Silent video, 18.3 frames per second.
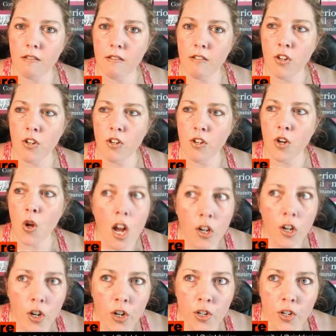no
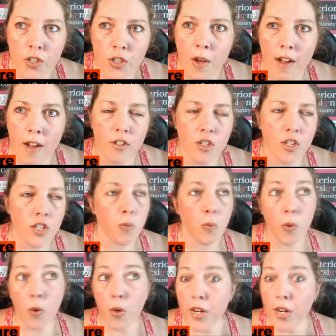longer do you have to just
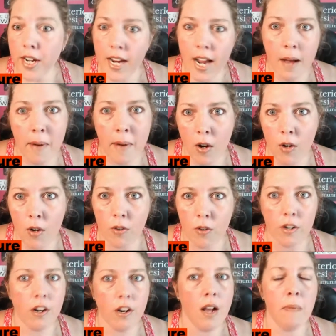worry
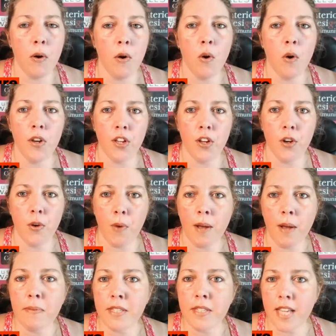about owning your
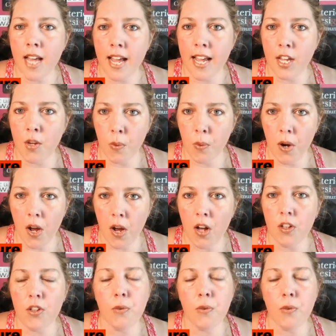website URL.